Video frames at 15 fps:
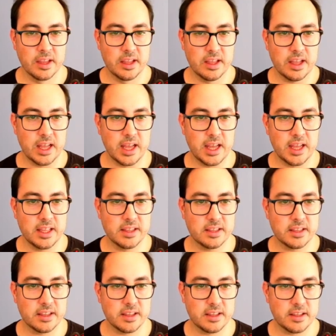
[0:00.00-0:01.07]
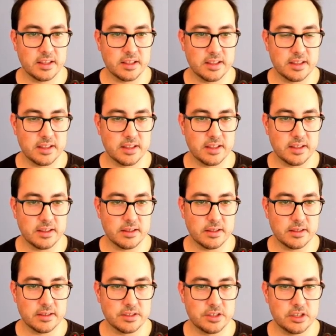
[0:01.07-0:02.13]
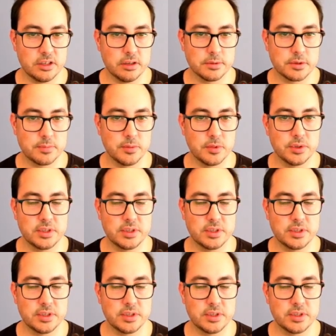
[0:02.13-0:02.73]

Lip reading: And sheOnSmooth